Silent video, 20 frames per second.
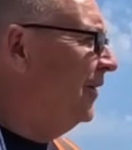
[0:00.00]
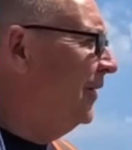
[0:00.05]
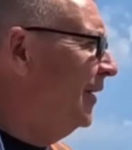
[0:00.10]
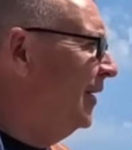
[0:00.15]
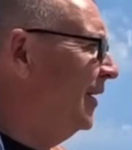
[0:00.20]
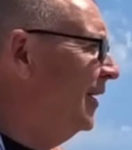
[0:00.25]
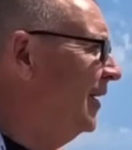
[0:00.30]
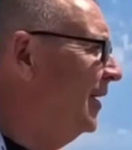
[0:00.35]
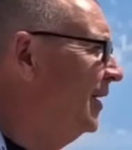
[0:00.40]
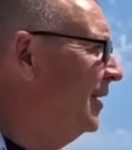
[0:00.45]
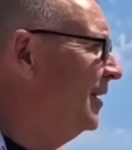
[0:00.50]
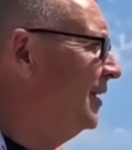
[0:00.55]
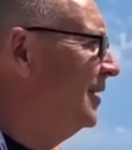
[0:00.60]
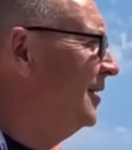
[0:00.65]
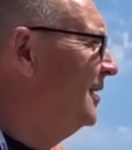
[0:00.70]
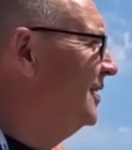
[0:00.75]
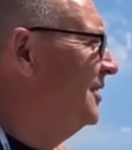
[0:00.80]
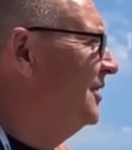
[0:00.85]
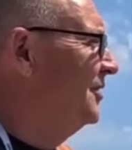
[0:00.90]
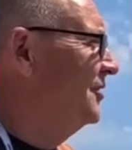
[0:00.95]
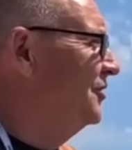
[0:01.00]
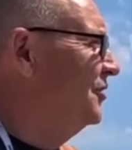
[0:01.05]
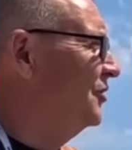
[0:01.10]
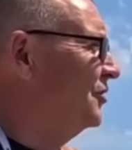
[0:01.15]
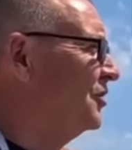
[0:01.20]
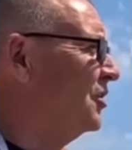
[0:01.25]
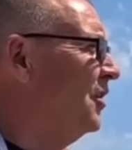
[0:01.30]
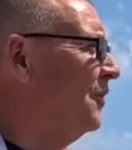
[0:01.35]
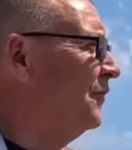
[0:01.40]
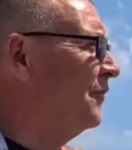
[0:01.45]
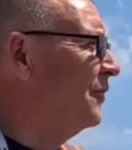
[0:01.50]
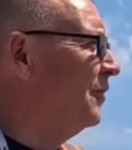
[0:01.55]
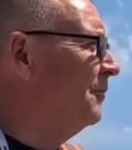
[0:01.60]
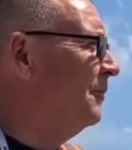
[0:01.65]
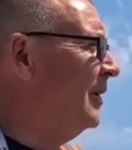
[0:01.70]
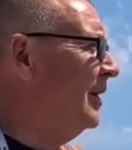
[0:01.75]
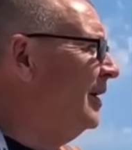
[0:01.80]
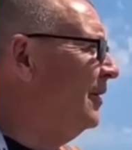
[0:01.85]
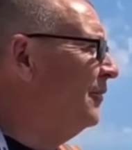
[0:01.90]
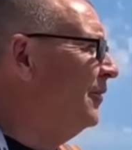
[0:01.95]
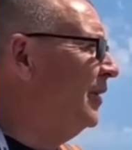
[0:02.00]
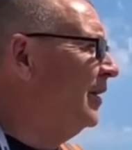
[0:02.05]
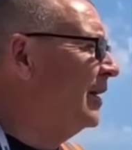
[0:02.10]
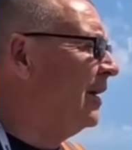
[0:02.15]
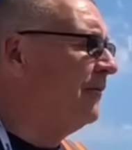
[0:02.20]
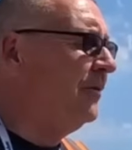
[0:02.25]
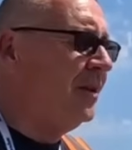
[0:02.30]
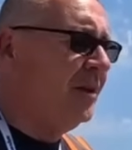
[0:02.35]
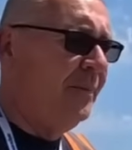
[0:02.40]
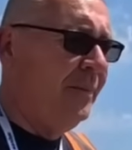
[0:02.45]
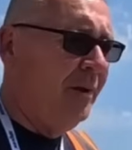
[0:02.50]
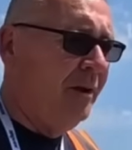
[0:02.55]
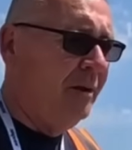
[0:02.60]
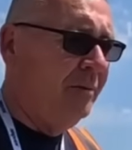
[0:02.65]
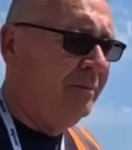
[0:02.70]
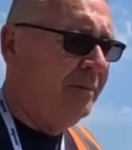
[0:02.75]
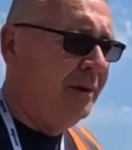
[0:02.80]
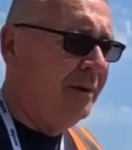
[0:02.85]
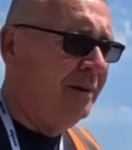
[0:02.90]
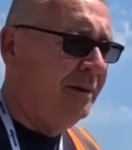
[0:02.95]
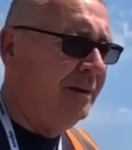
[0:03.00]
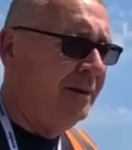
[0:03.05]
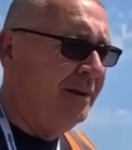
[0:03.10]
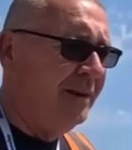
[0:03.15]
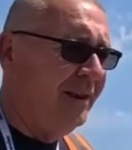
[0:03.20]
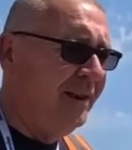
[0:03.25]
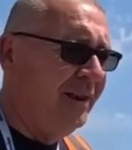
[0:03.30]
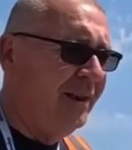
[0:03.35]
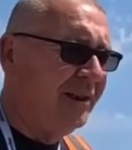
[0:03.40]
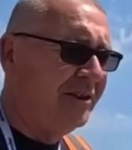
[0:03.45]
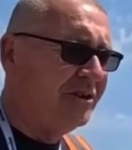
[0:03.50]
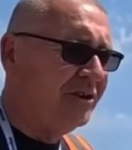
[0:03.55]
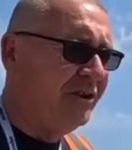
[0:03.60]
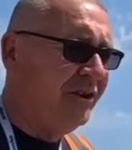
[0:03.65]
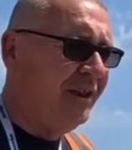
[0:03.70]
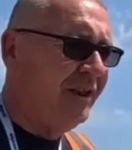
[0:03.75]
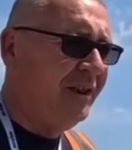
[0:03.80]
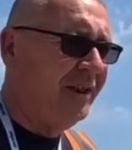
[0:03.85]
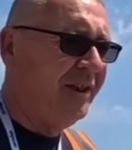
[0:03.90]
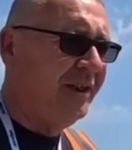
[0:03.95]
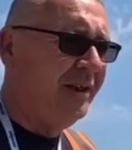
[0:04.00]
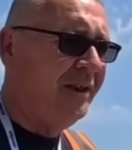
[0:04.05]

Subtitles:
it's just gone from there, really. I think they bought them late last year.